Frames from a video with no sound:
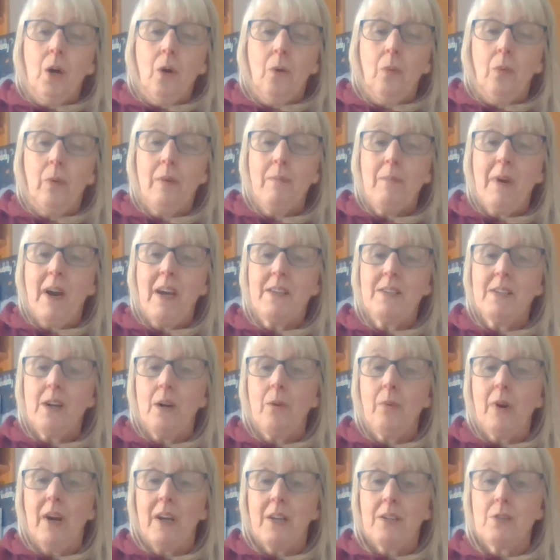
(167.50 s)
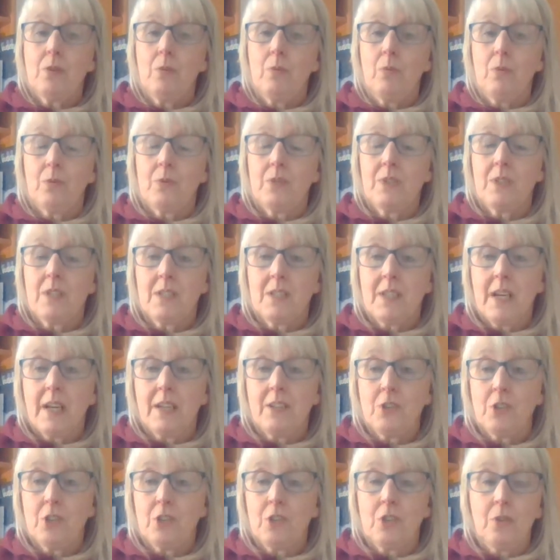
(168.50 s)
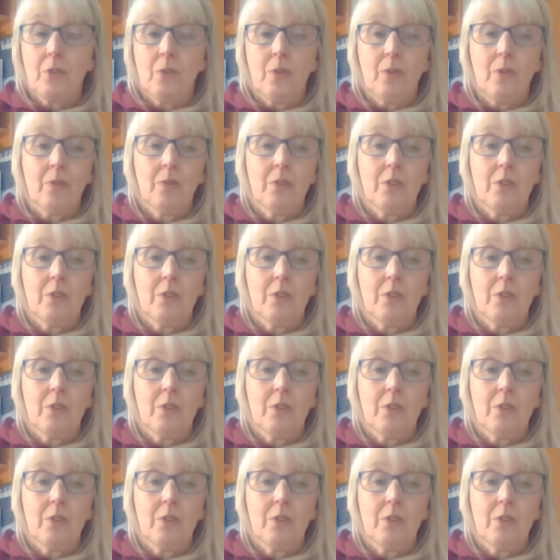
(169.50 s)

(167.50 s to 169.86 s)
We made our way towards the danger door.